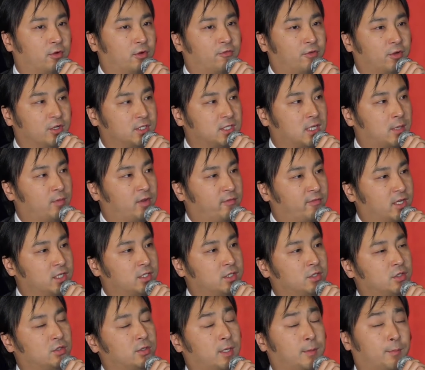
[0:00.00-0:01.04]
first time
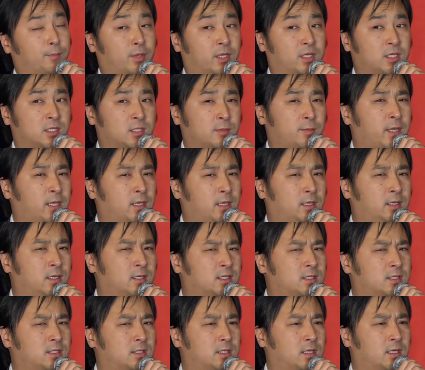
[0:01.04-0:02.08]
investors to participate in
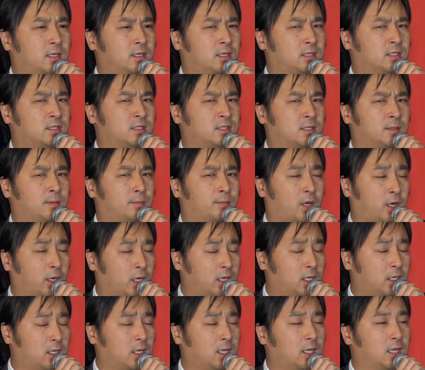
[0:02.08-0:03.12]
this
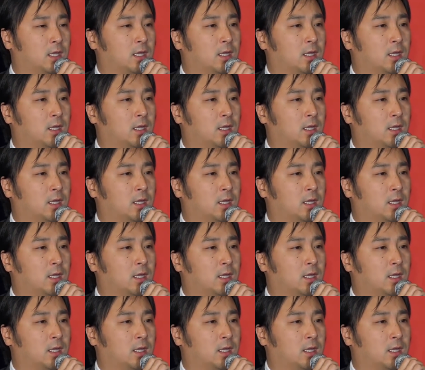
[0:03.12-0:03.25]
market.